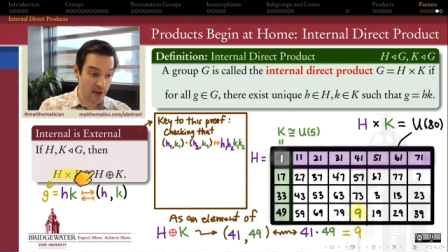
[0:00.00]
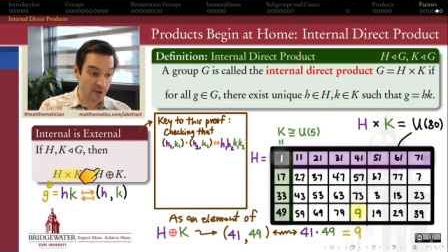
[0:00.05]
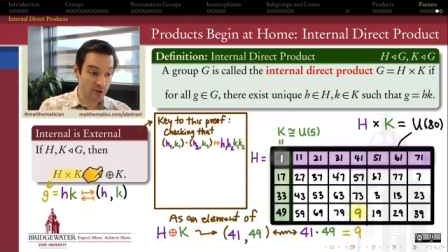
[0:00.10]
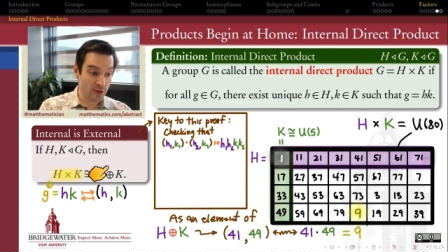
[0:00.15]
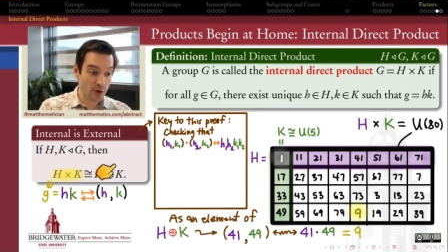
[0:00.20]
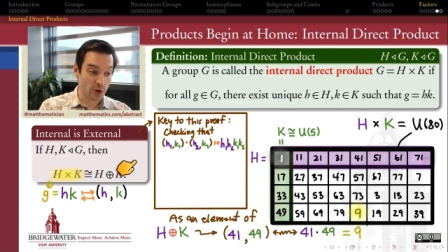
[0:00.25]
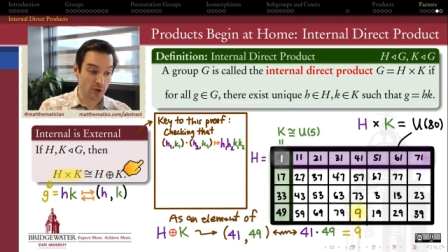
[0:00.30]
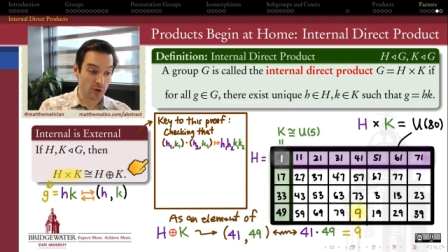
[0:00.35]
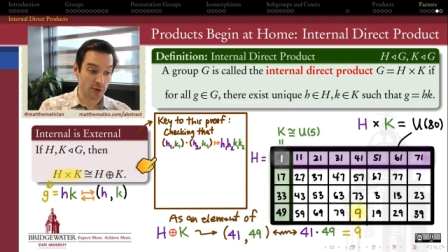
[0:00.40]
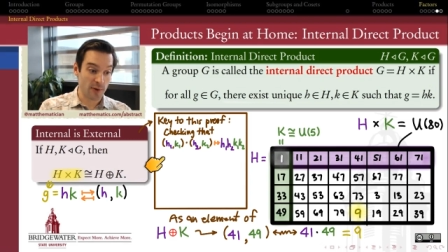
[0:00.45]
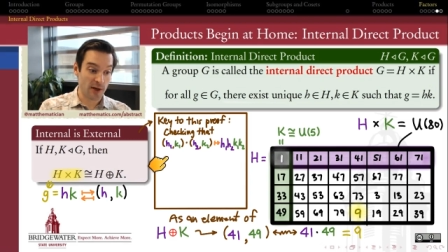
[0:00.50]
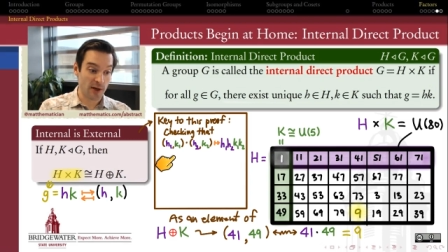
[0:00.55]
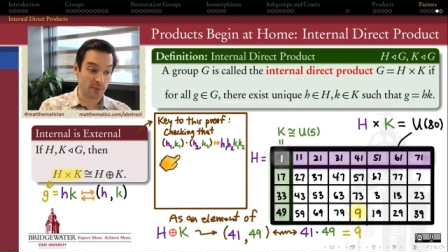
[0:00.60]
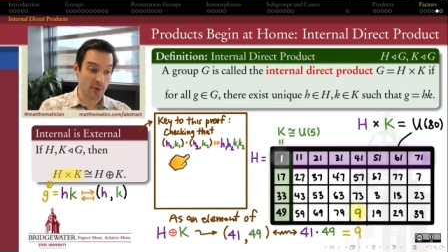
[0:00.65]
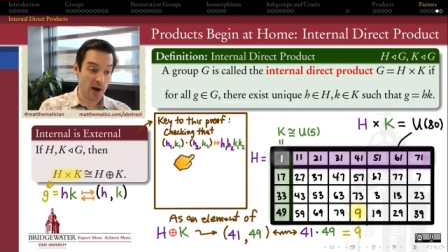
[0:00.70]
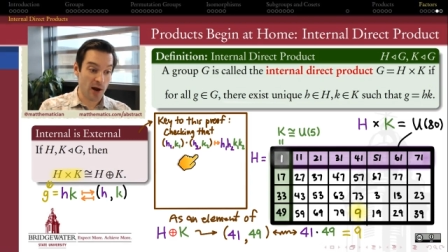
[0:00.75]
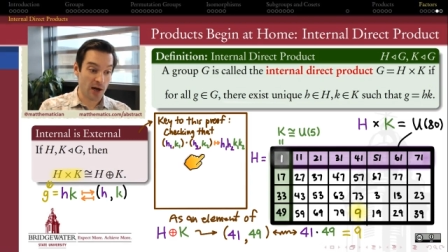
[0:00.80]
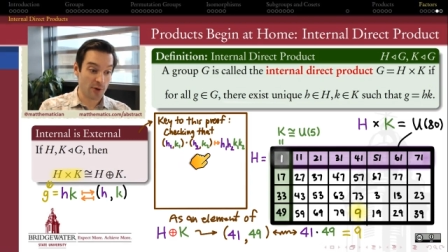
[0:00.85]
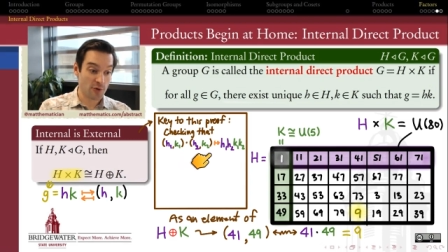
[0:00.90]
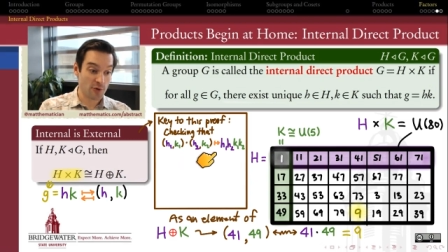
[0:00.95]
internal direct
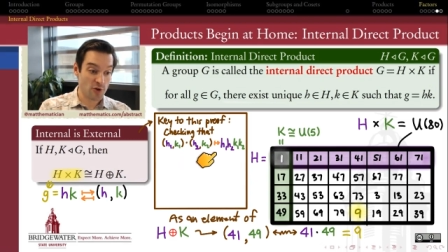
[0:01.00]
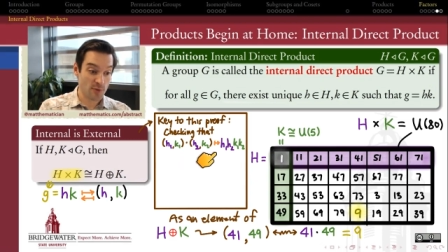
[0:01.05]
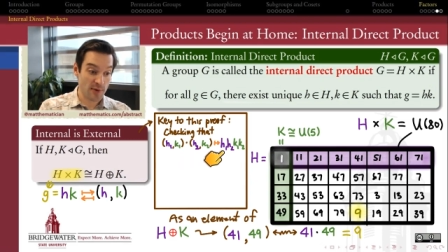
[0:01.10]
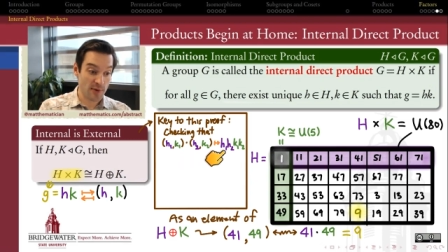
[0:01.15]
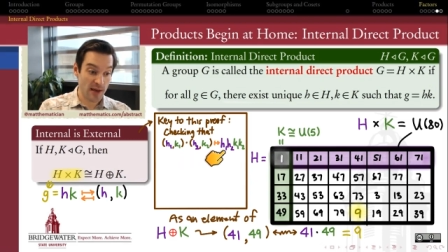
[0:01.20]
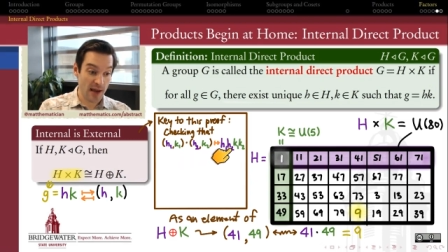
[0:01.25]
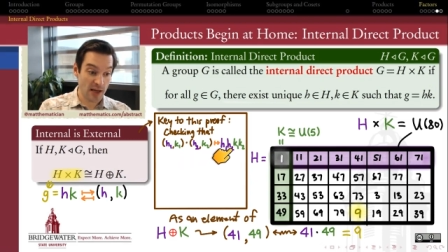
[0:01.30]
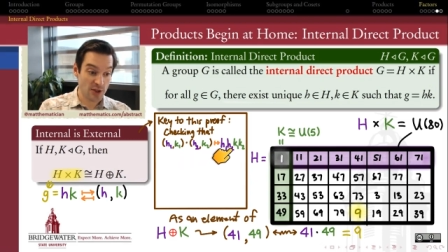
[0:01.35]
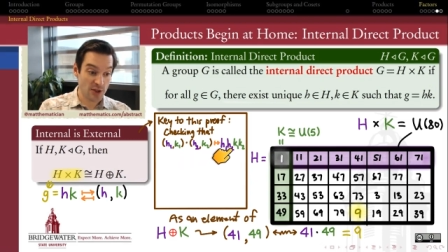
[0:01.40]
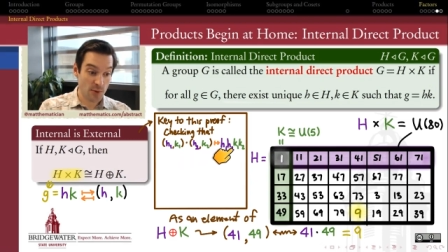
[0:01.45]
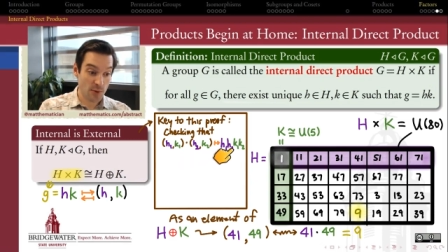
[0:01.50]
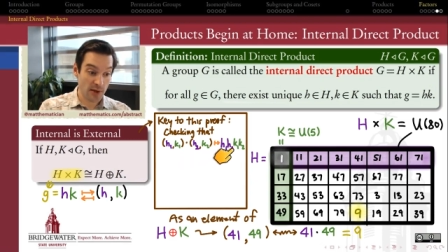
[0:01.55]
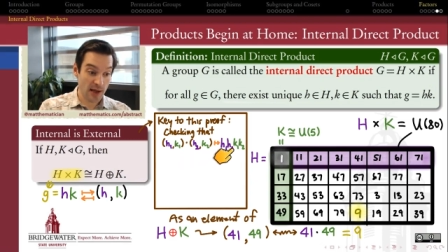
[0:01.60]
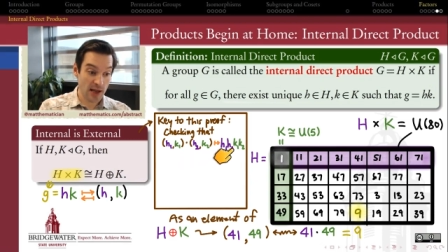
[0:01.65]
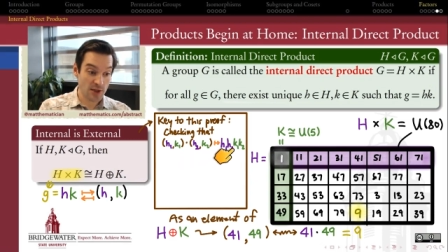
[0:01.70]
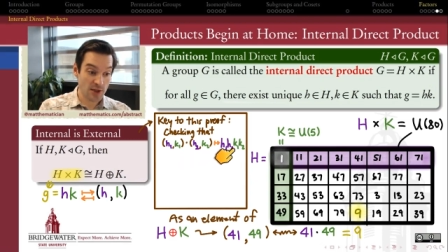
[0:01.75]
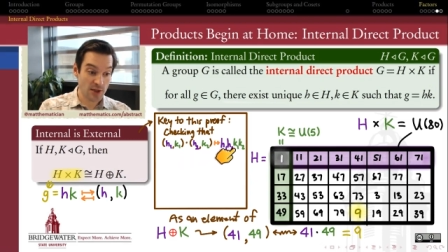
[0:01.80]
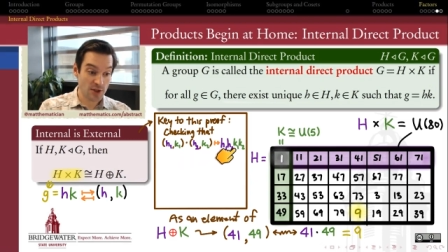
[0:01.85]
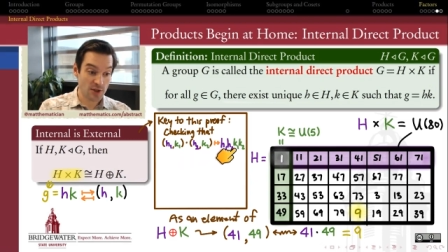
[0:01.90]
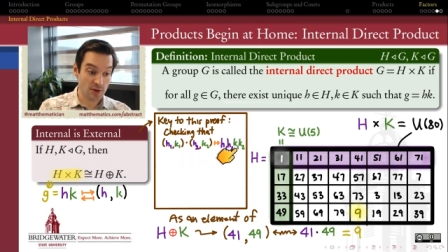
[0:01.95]
product, which would be h1,
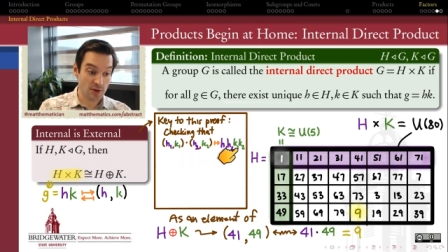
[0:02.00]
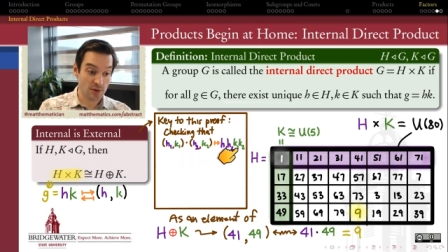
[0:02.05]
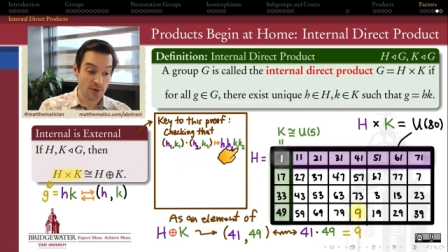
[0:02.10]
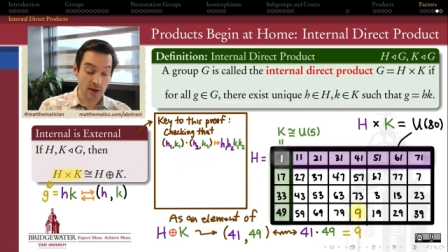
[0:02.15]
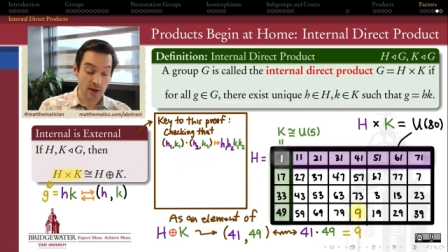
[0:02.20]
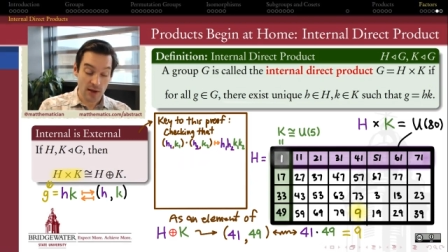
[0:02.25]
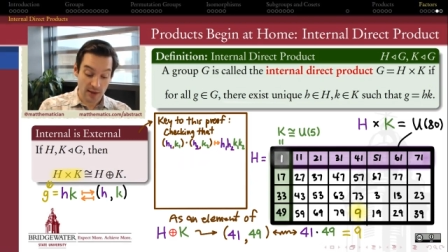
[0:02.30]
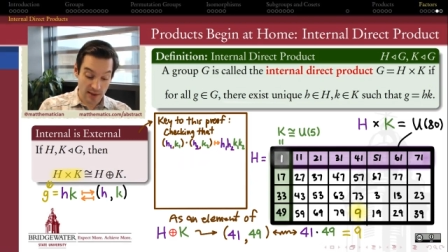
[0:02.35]
h2,